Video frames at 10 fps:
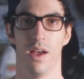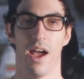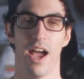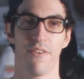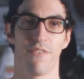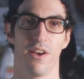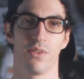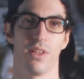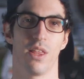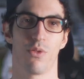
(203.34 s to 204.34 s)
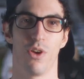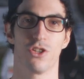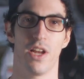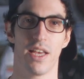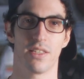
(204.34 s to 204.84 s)
I found that the
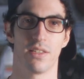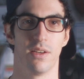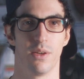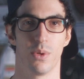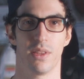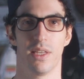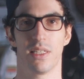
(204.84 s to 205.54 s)
300S, with the